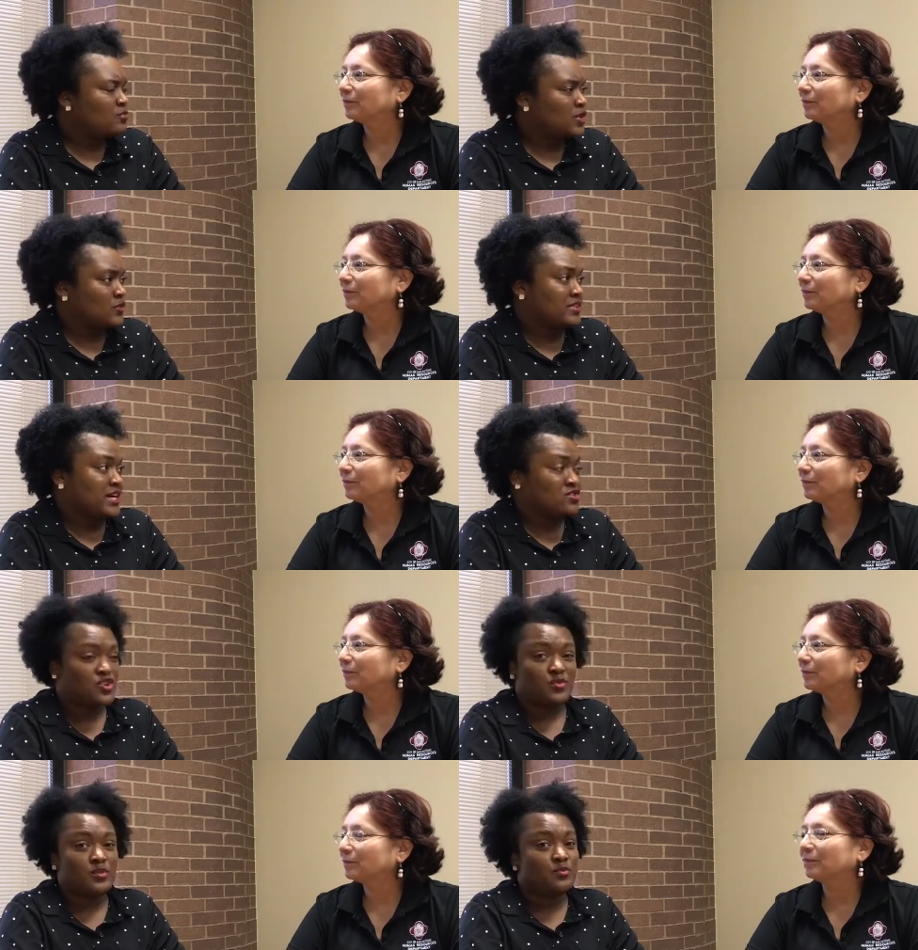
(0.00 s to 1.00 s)
Speaker 1: familiar with that
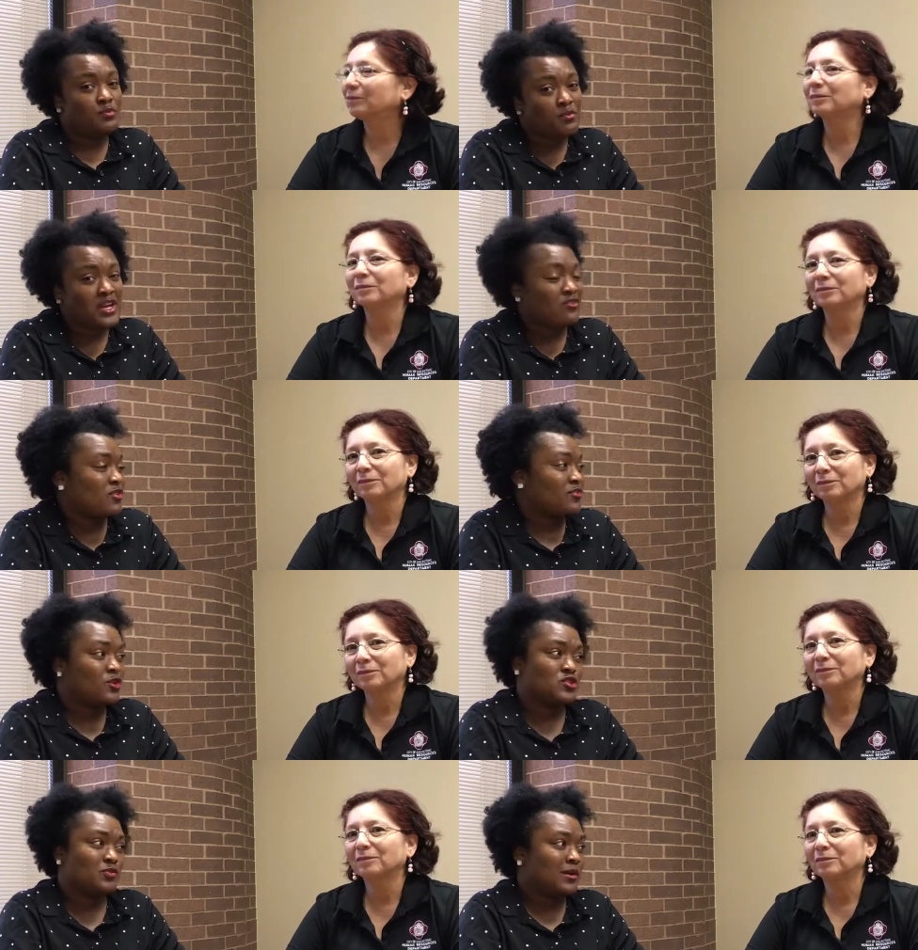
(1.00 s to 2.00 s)
term, and many of our
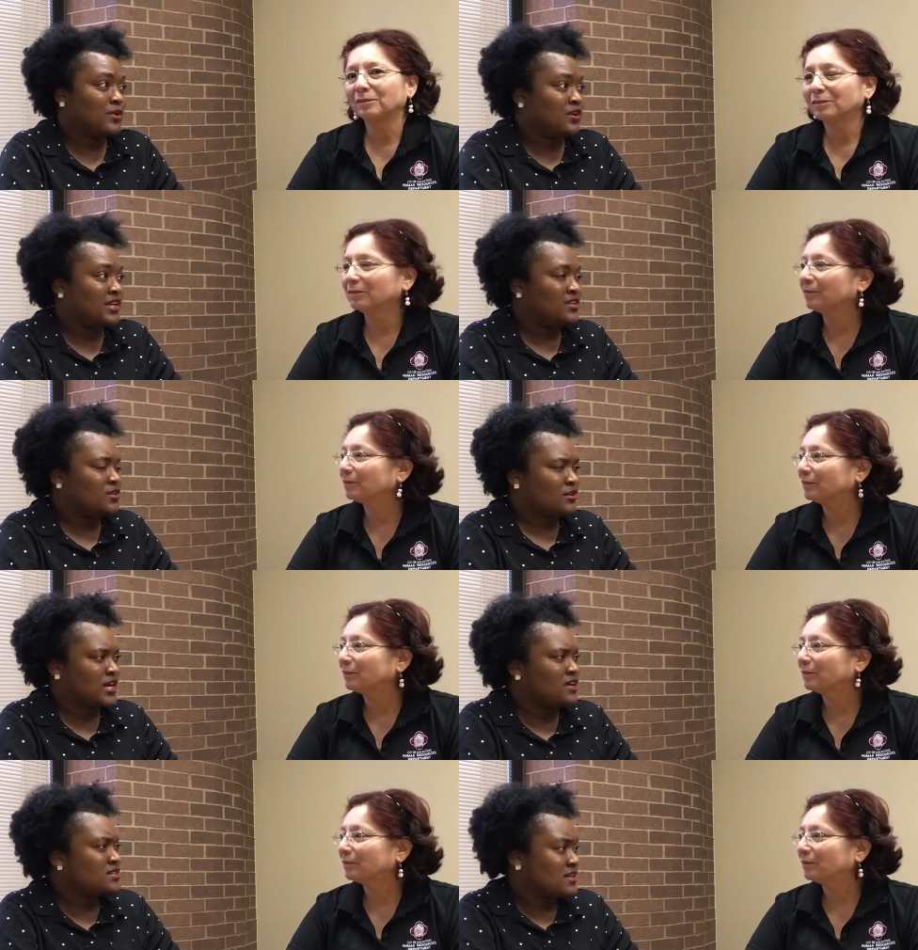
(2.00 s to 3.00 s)
viewers probably aren't either.
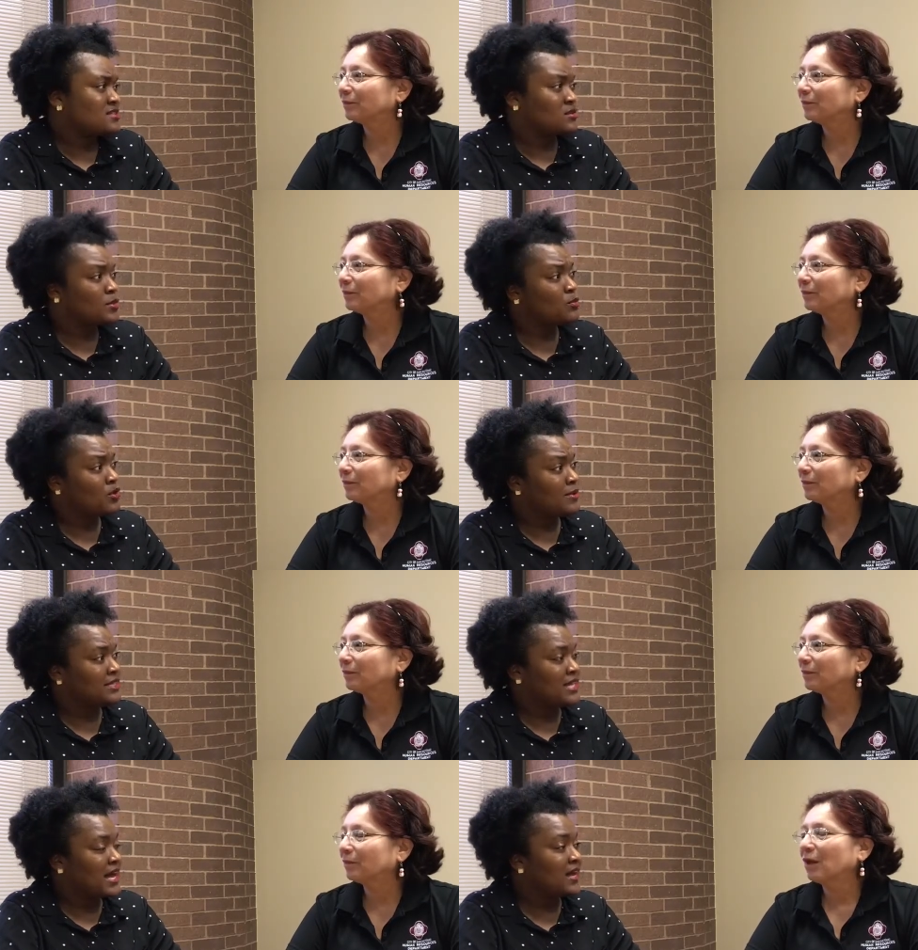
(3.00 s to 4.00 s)
Can you tell us a little bit
Speaker 2: more
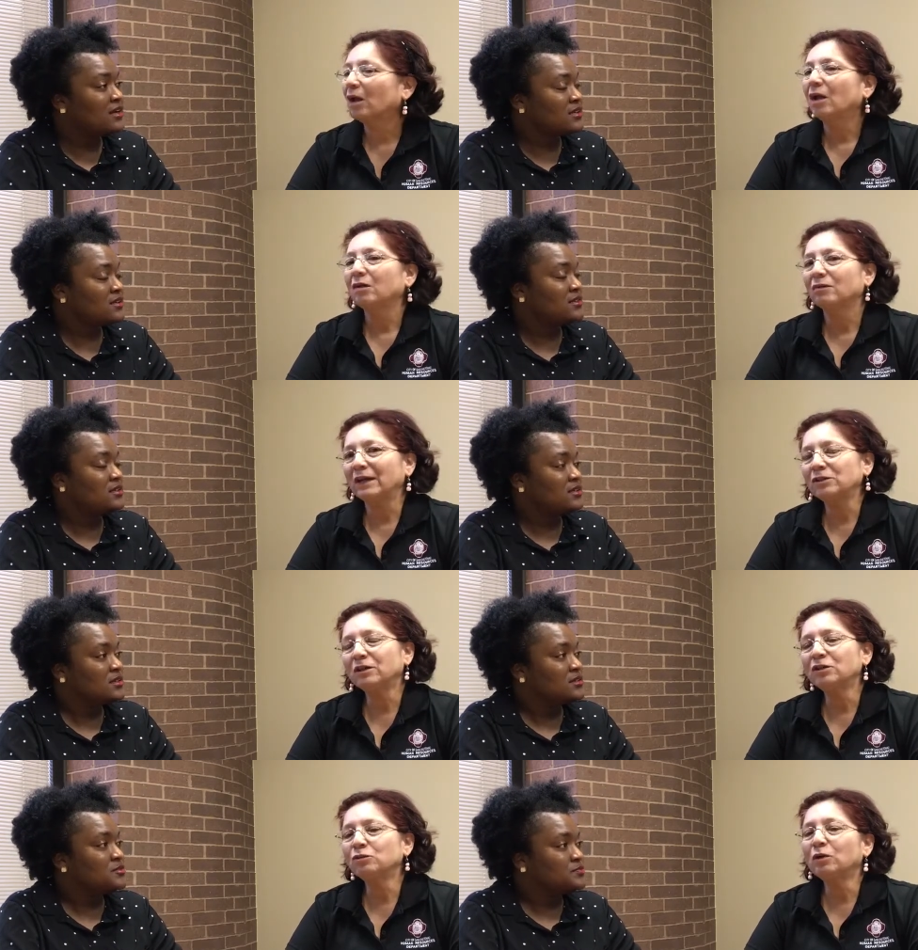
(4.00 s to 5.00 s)
about that?
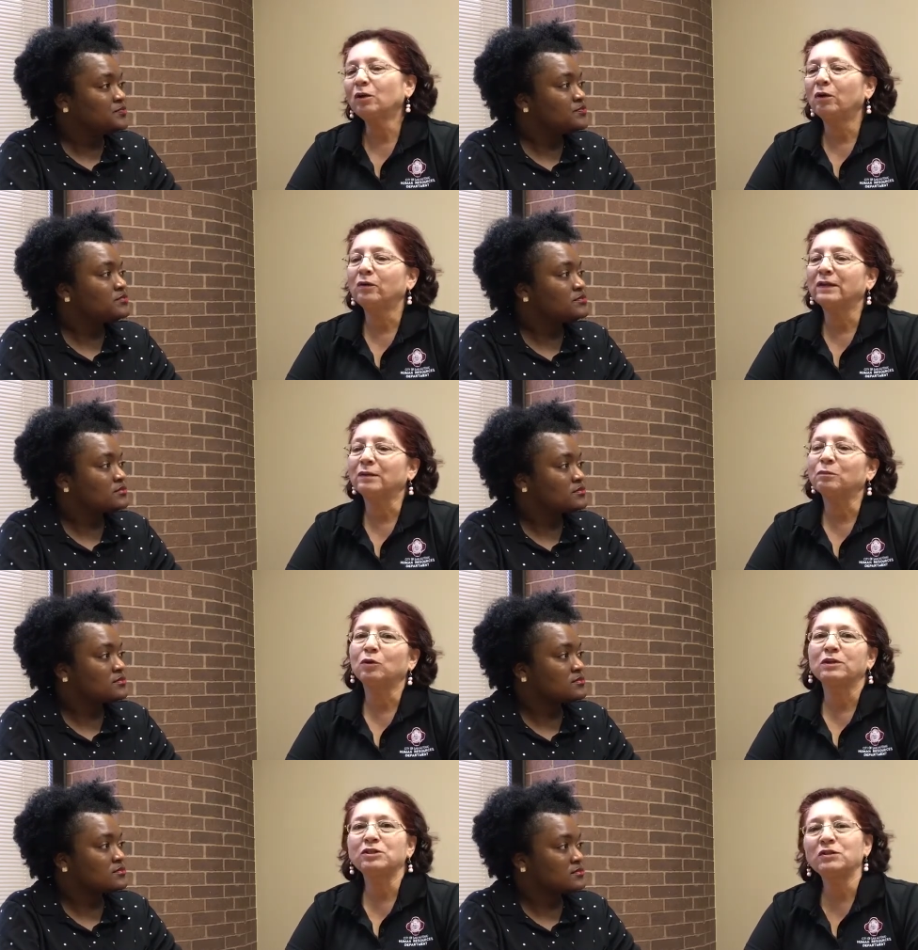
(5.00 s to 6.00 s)
Vector control are the
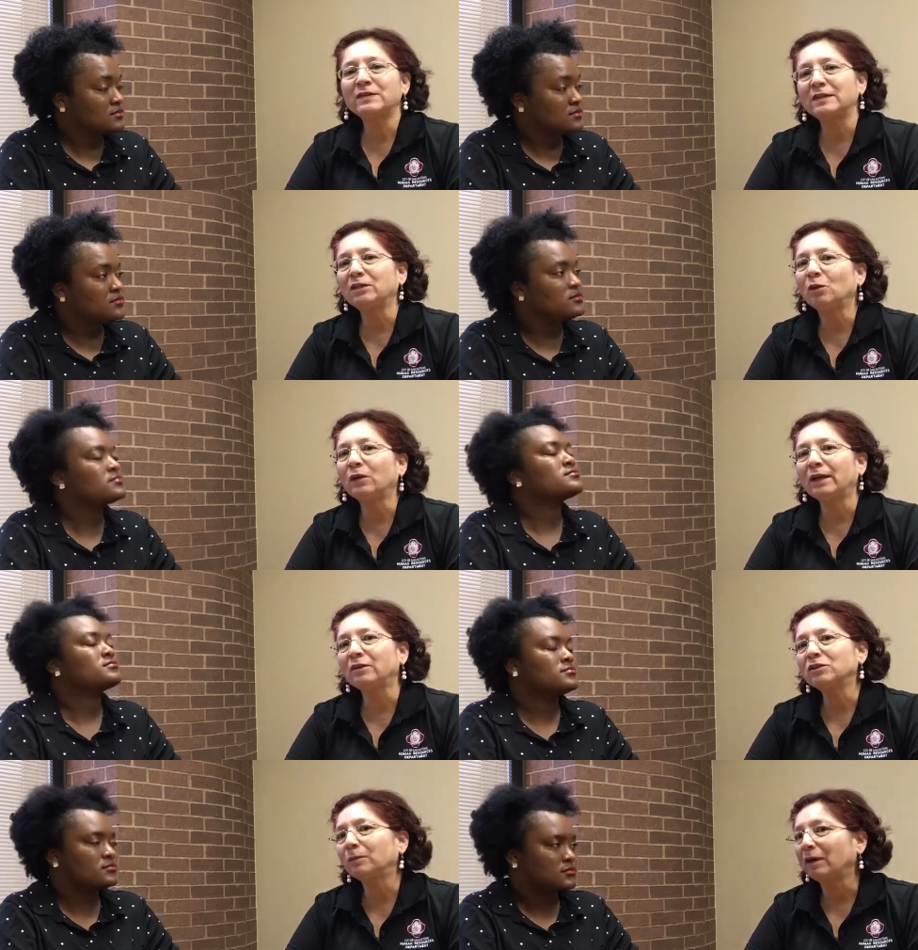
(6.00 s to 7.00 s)
employees you see going
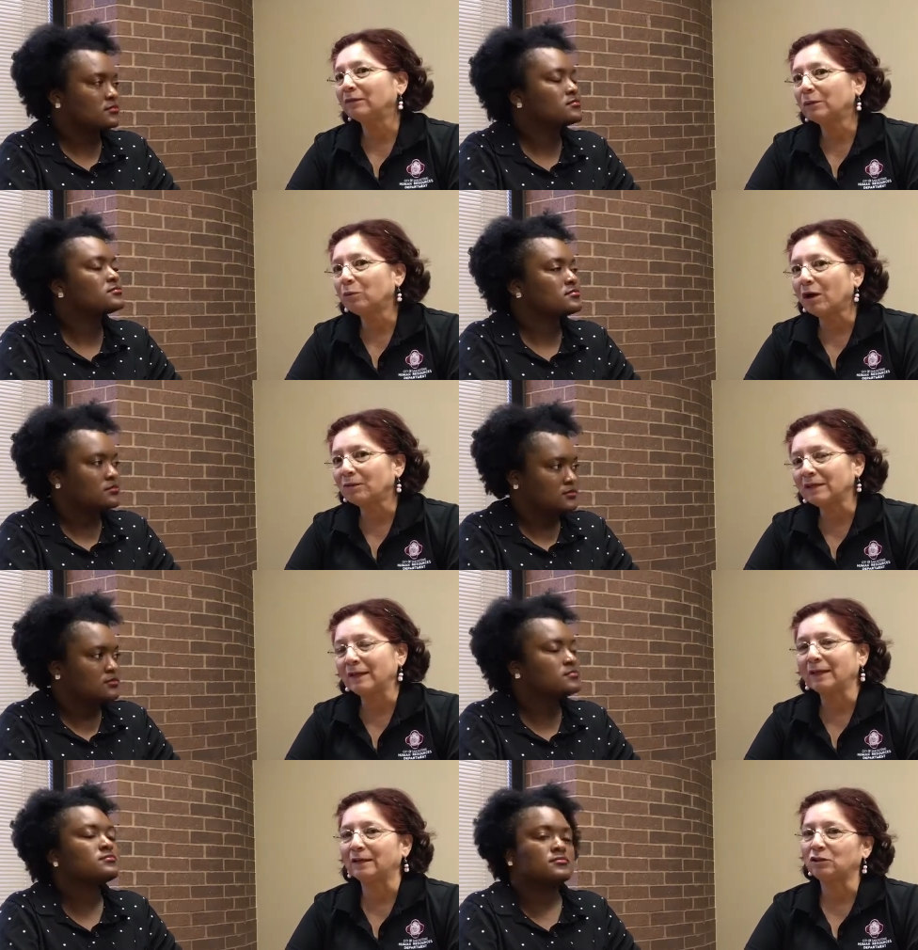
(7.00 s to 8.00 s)
out to public
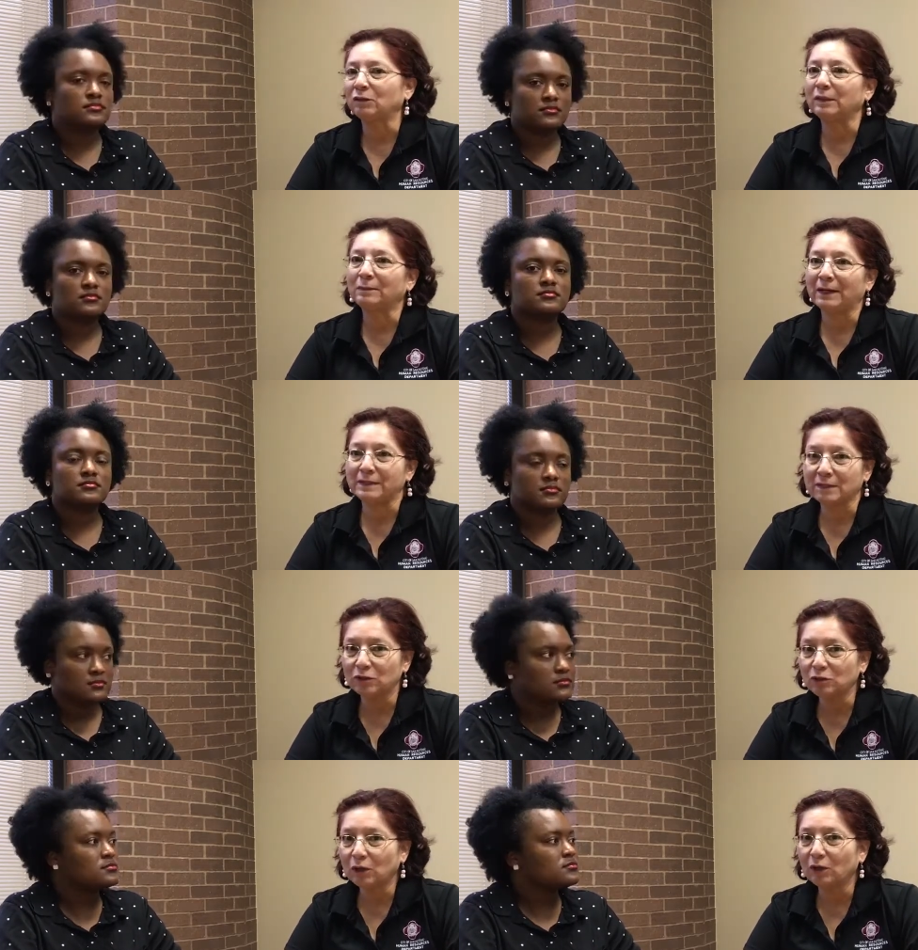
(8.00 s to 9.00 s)
property and doing pest
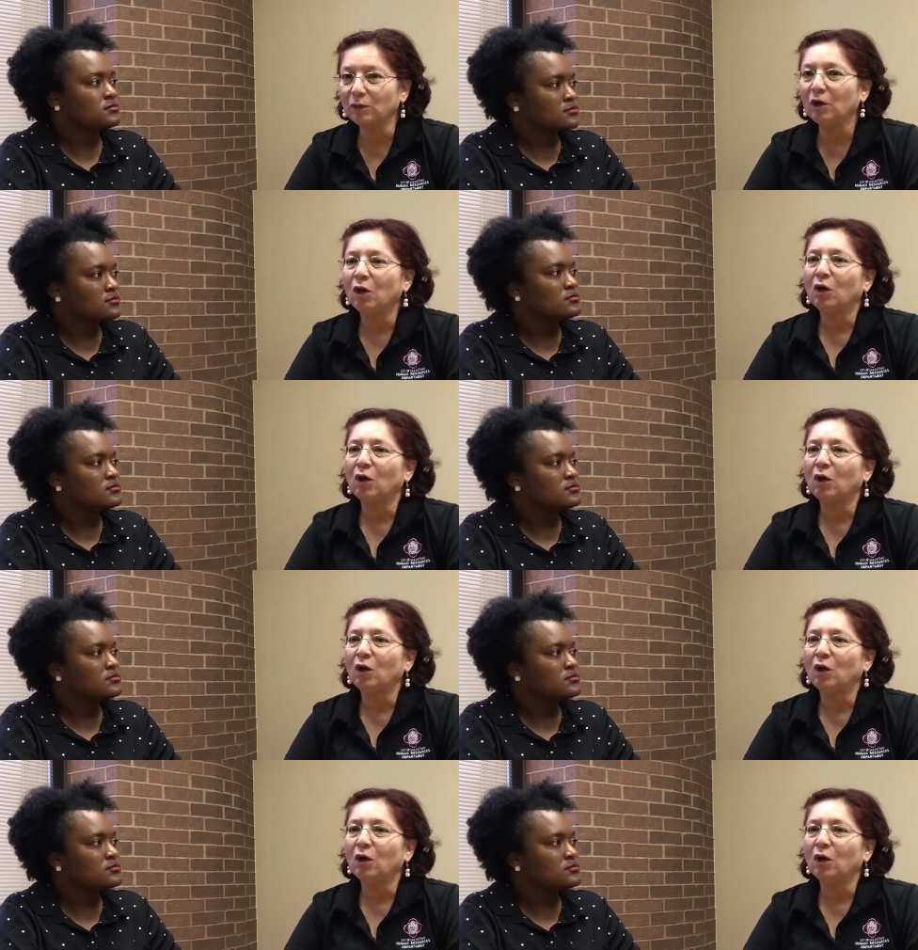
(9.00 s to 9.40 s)
control